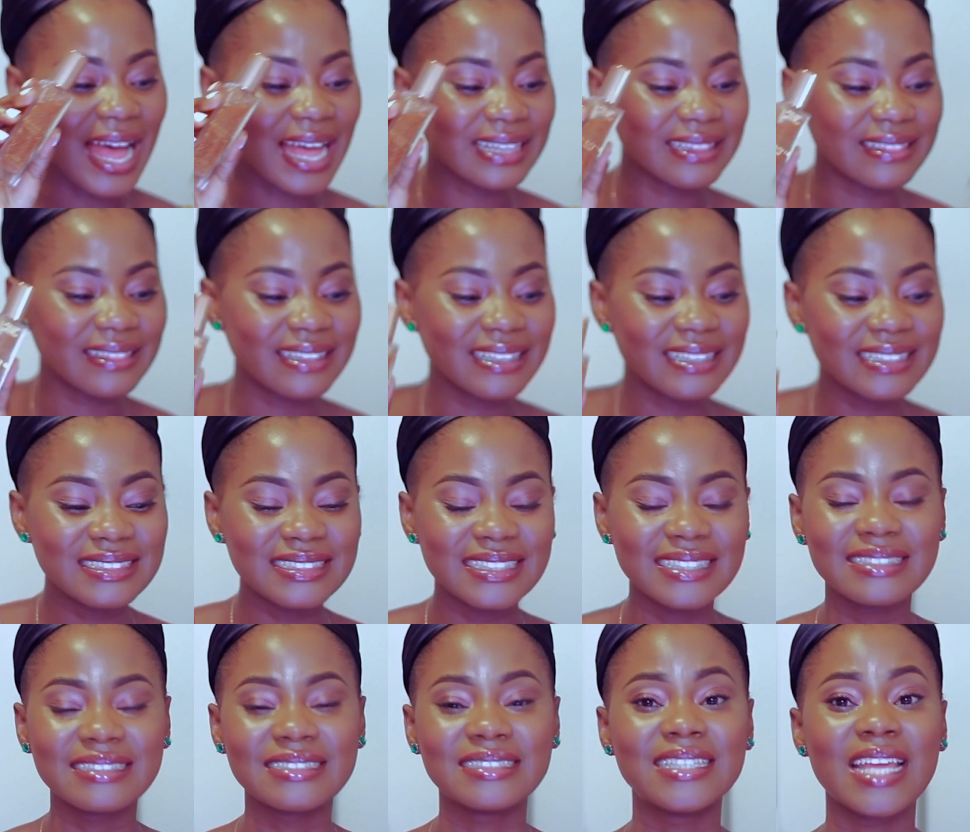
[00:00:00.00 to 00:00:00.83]
and this
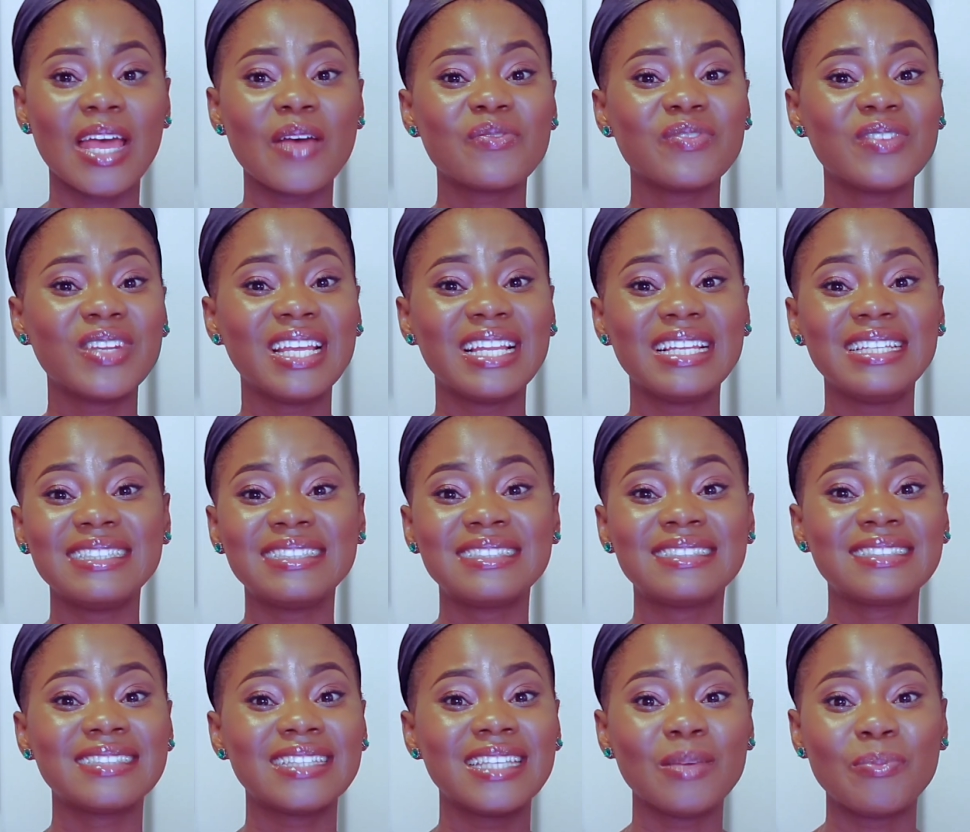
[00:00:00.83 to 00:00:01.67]
is definitely
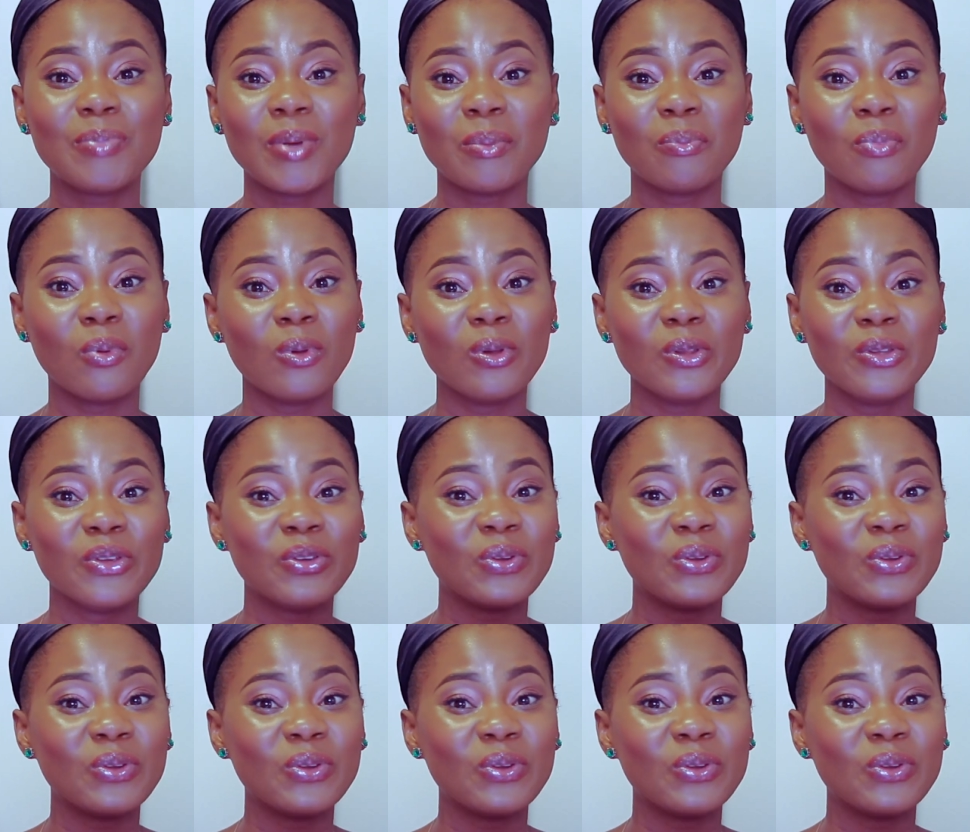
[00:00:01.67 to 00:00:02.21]
skippable.